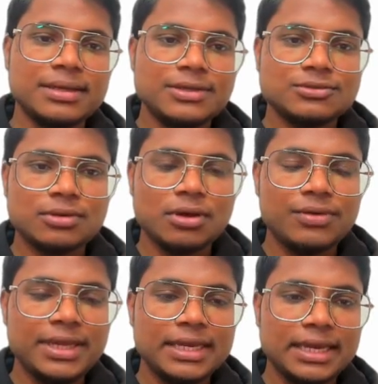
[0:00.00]
So now
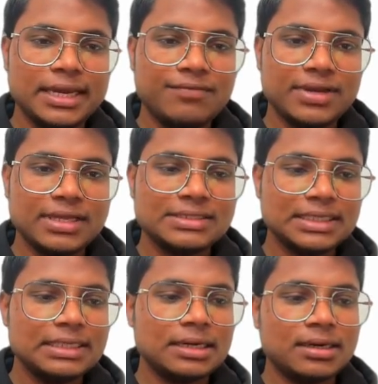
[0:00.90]
here we can
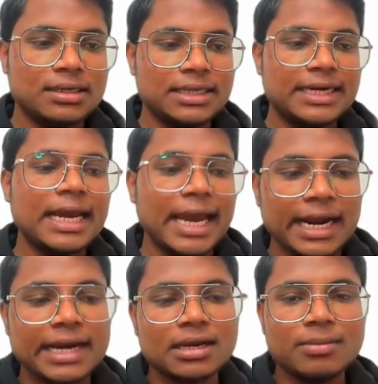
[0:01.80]
see that the
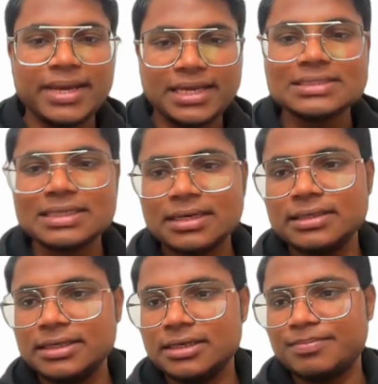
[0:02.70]
hierarchical base
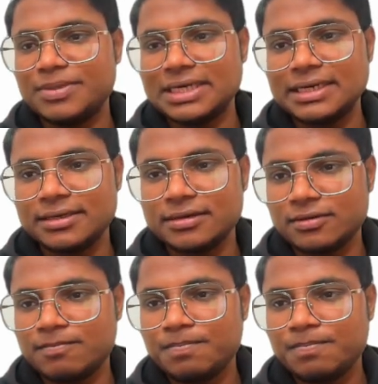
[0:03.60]
there present here now.